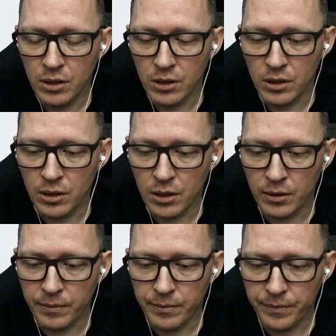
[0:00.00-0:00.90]

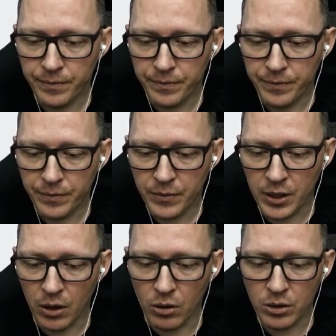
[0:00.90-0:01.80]
um, in
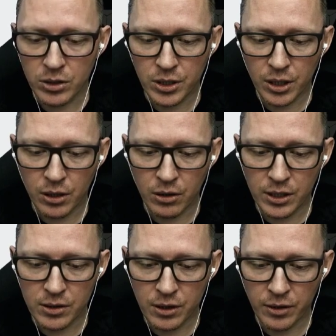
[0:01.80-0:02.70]
launching and all that
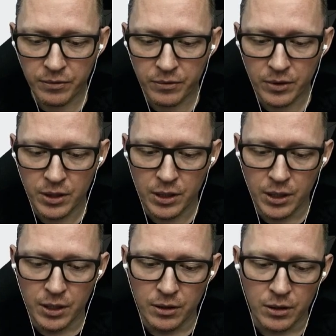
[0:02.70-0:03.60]
stuff.
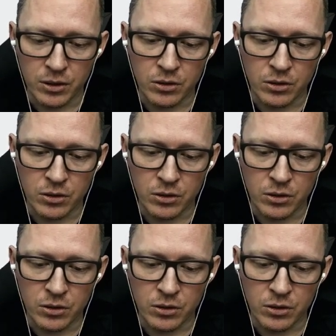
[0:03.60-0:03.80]
There's